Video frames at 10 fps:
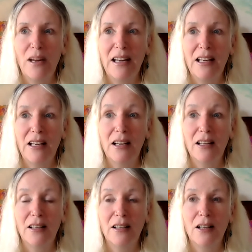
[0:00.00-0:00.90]
we
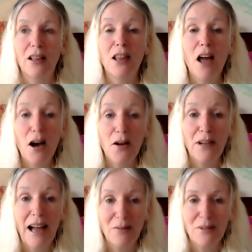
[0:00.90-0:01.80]
love
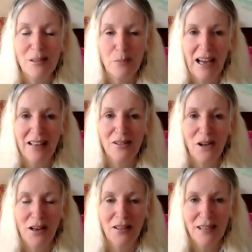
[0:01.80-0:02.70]
and respect
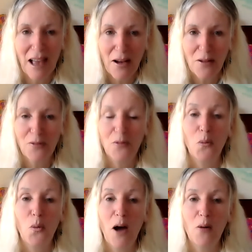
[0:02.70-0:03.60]
ourselves,
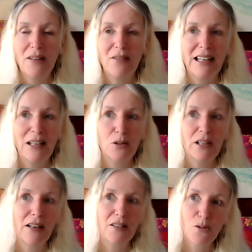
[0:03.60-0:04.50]
where we've healed
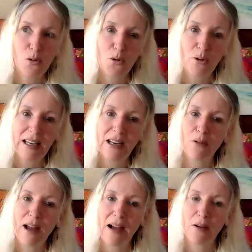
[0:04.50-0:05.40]
our story
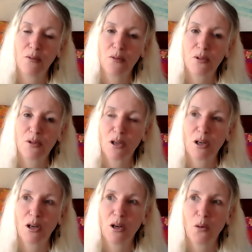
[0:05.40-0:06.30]
around,
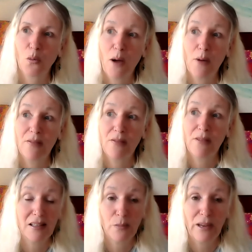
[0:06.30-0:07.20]
where we've
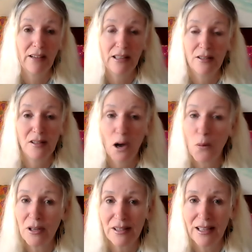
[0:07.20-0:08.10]
experienced the
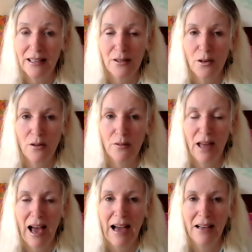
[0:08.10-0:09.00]
opposite of
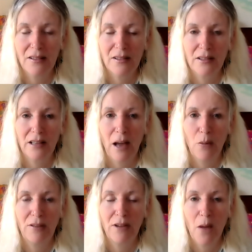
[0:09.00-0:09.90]
that, and
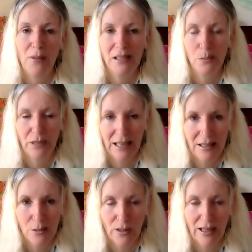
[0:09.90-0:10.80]
we've come into
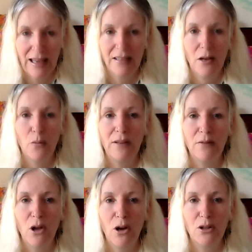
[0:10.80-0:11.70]
peace with it, and
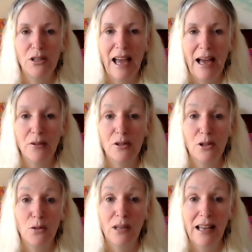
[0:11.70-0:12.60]
we've learned how to
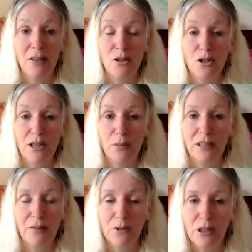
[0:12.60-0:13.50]
do relationship
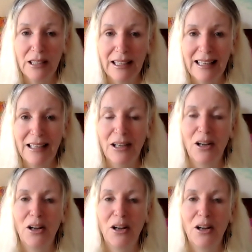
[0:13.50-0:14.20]
differently.